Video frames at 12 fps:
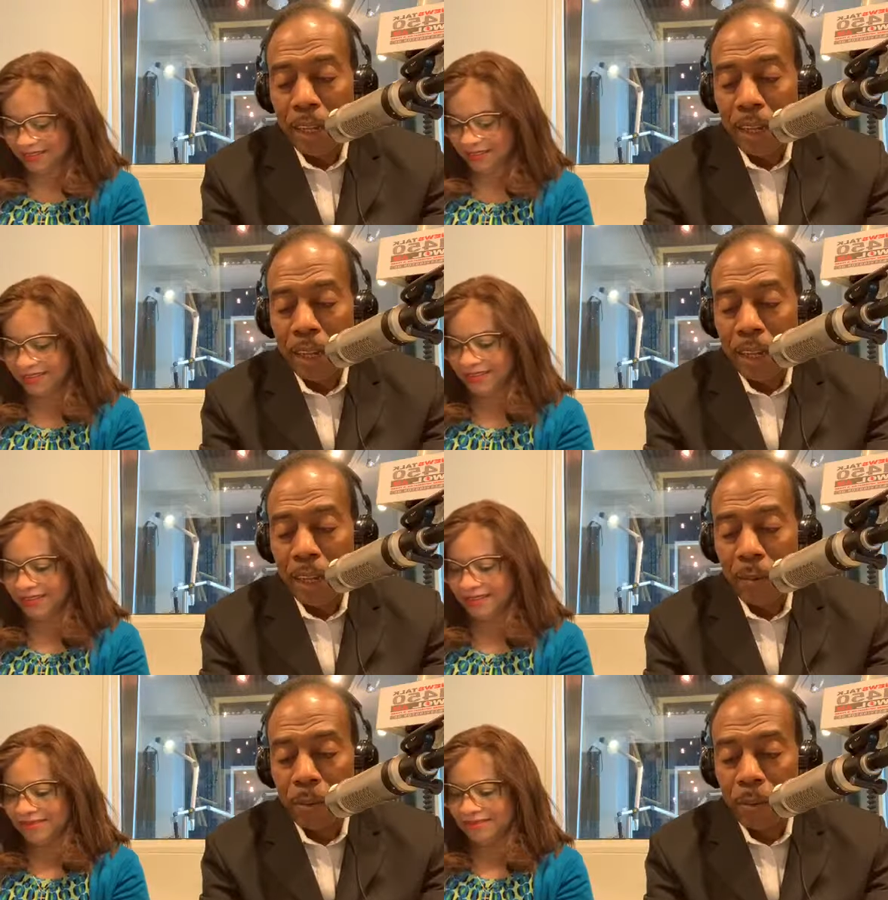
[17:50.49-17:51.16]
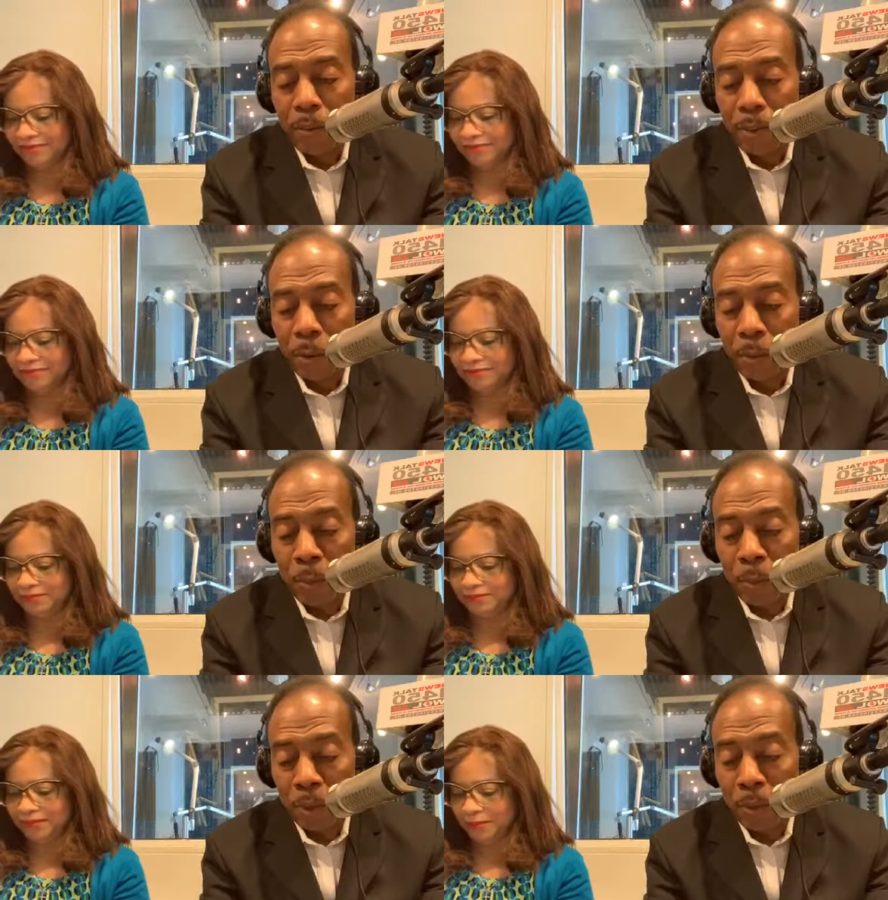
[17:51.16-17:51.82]
Speaker 1: and when you
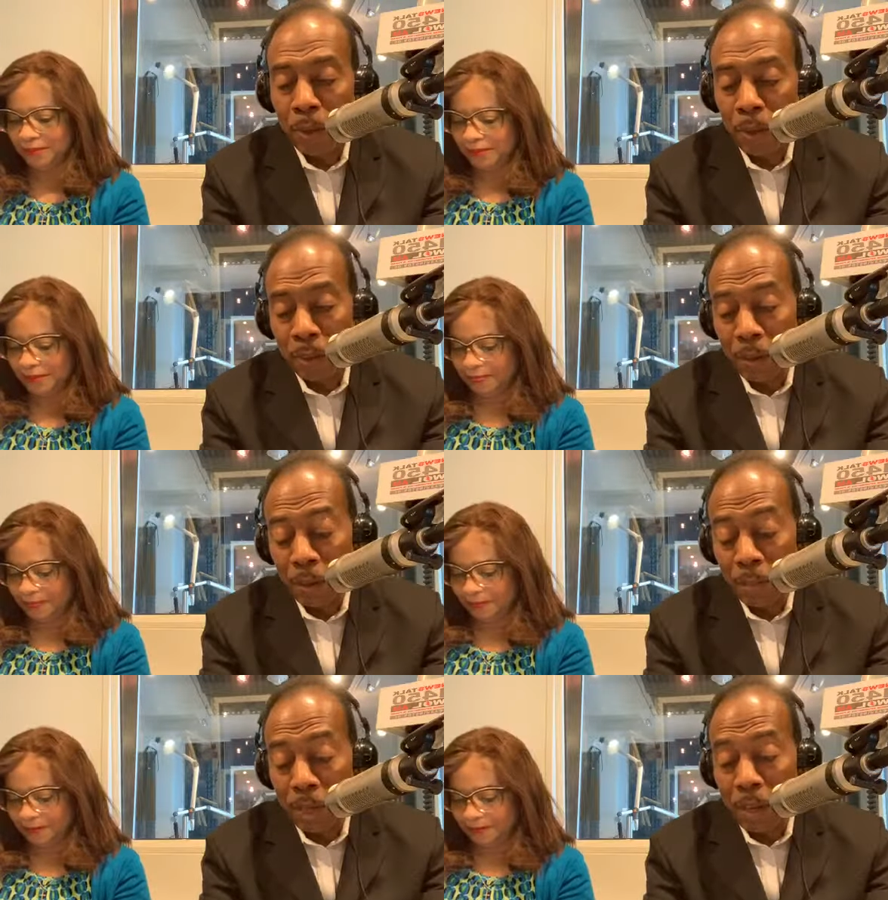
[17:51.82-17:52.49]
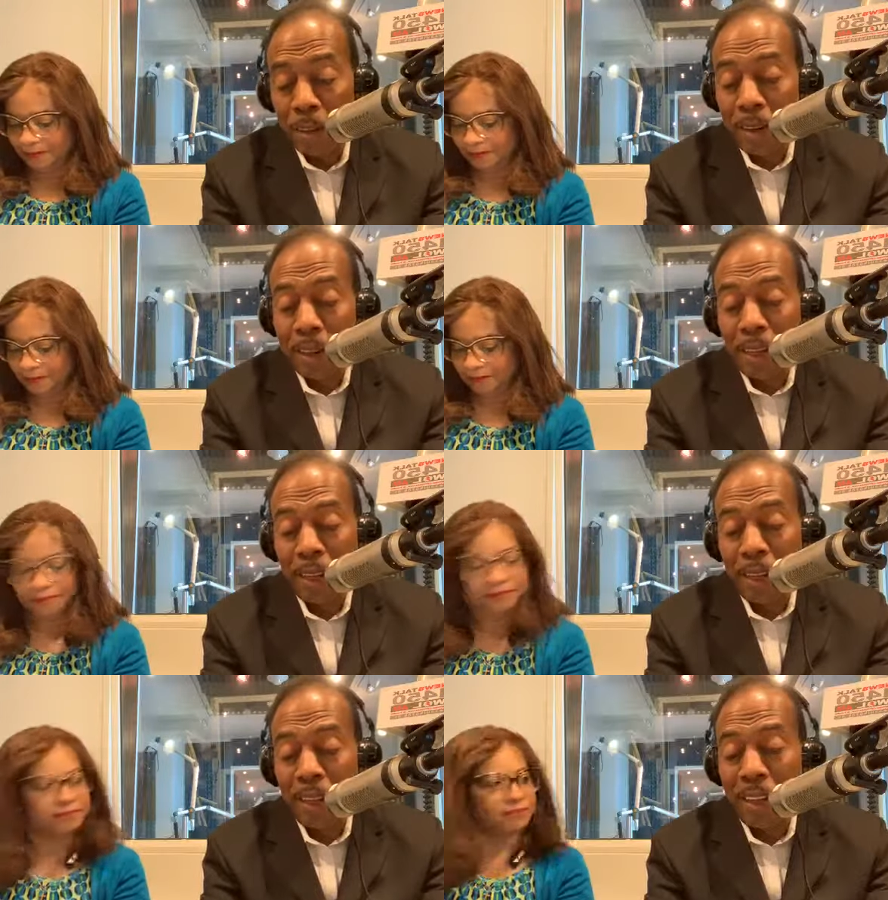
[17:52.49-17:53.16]
told me what you were going to talk about,
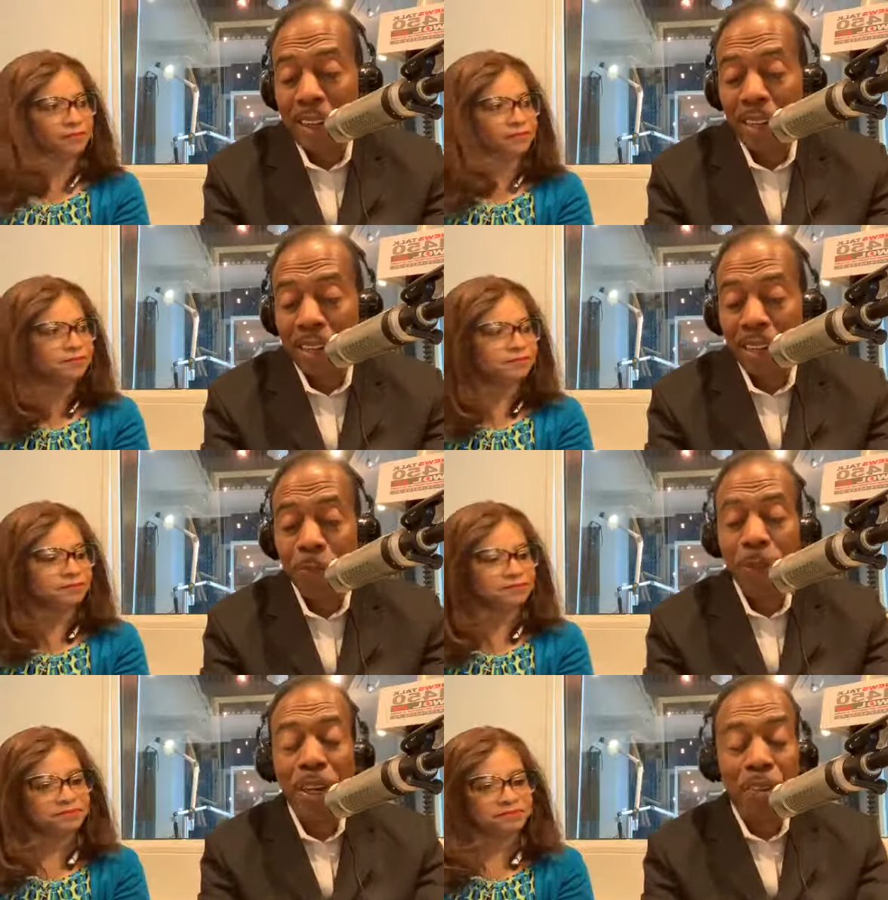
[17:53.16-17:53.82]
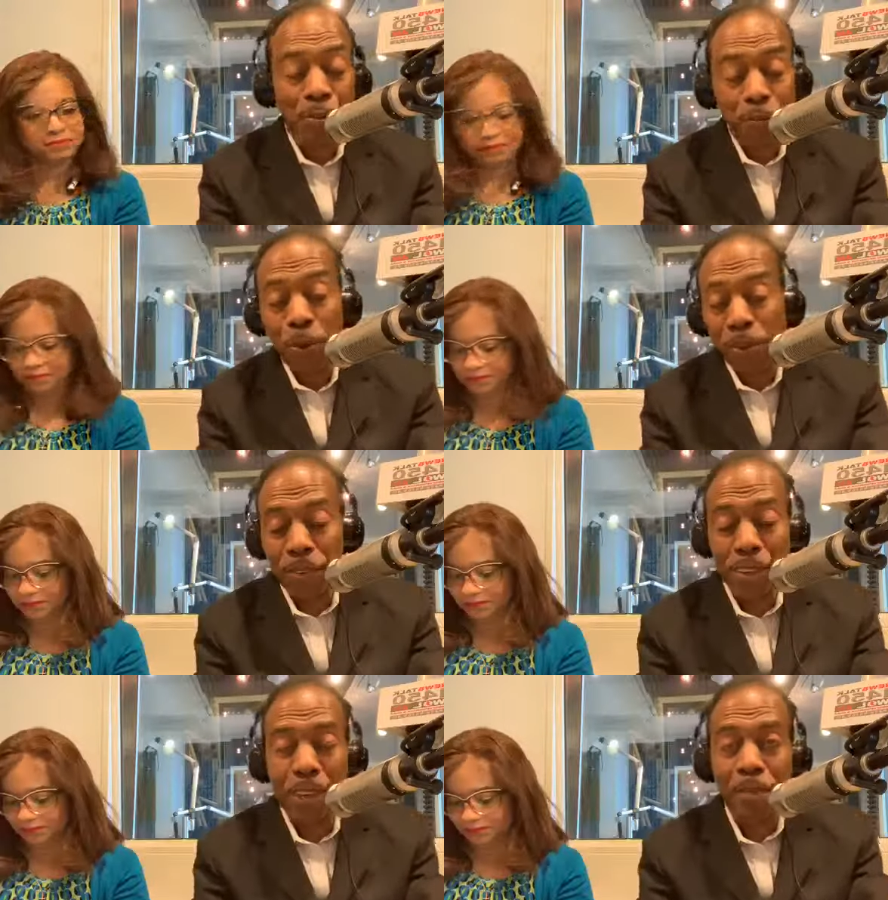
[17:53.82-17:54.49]
it just
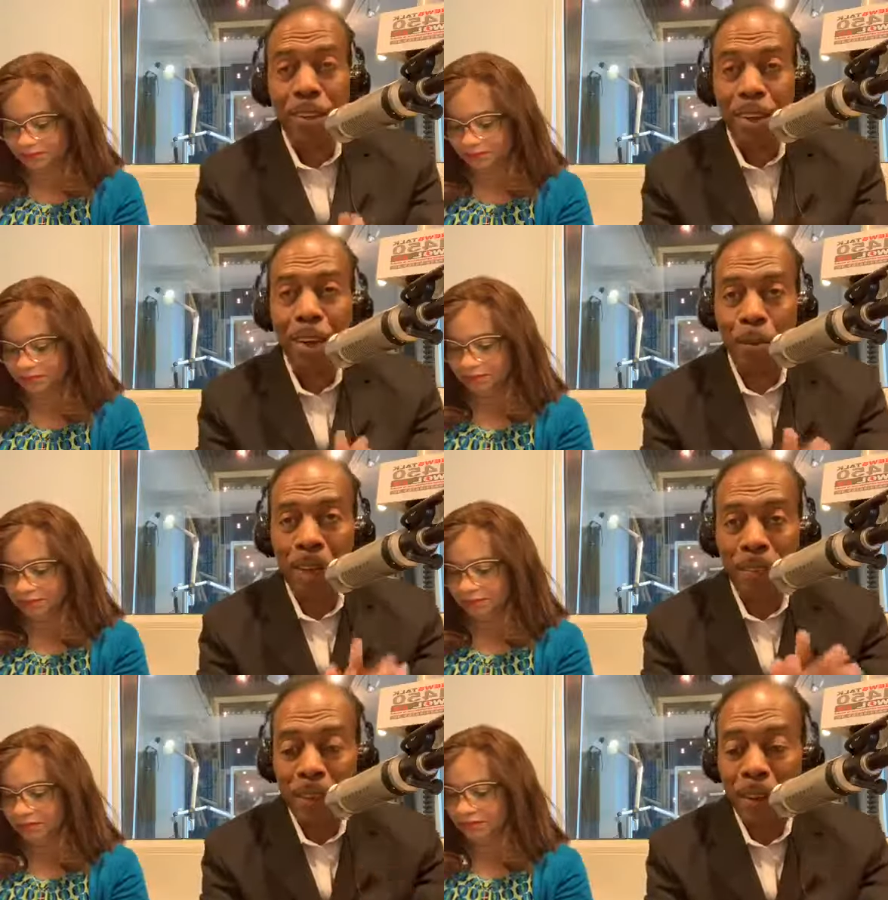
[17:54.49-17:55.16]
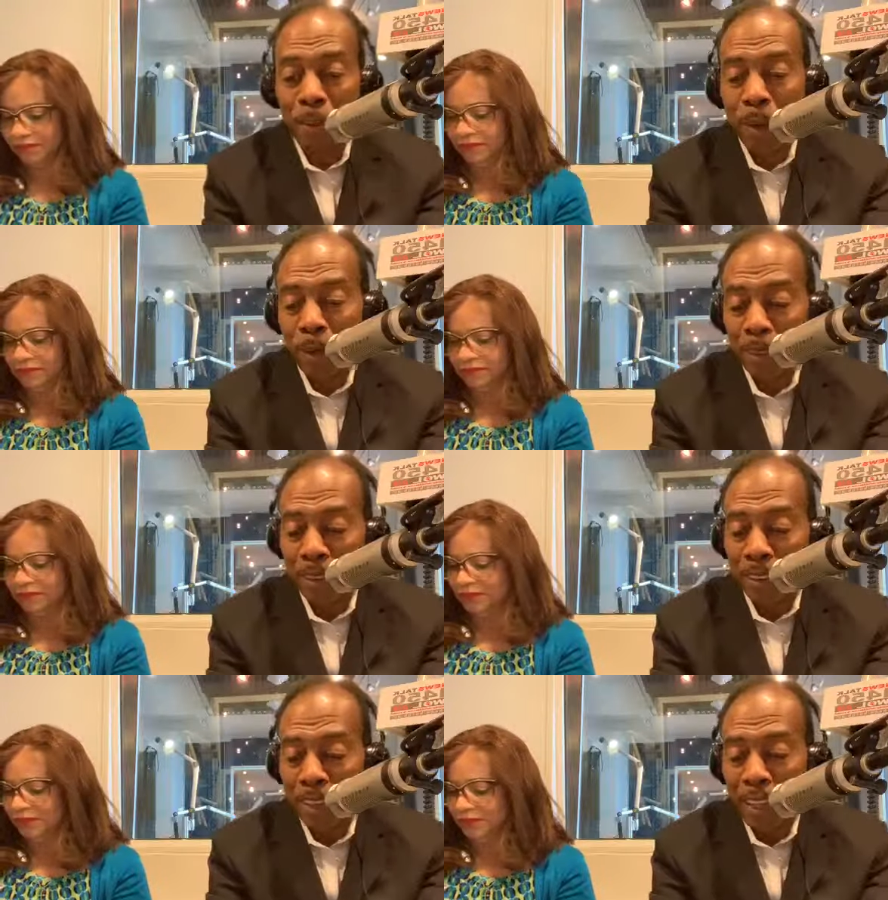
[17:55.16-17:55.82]
reinforced every time I think about
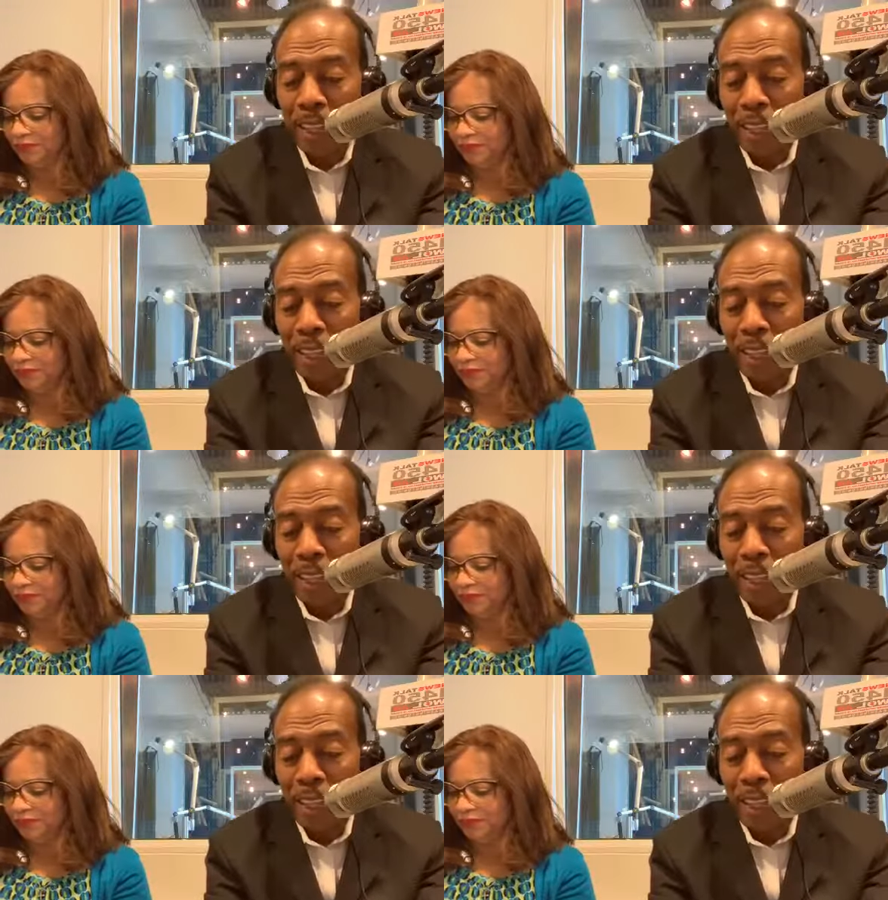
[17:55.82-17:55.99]
this.